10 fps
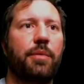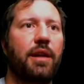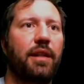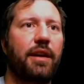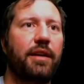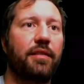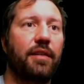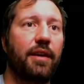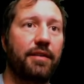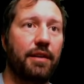When a land is
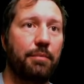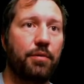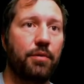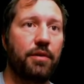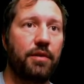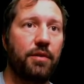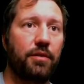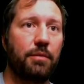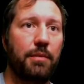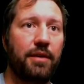locked in the pool, the
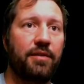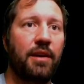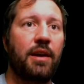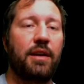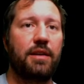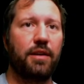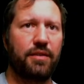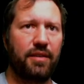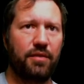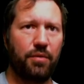user mints
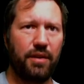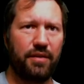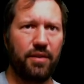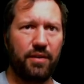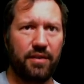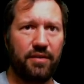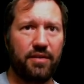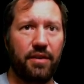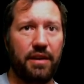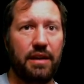ERC20 tokens
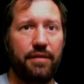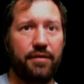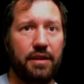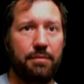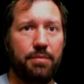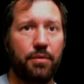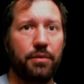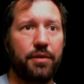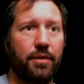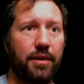called NFT
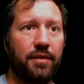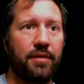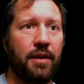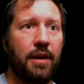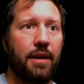pool tokens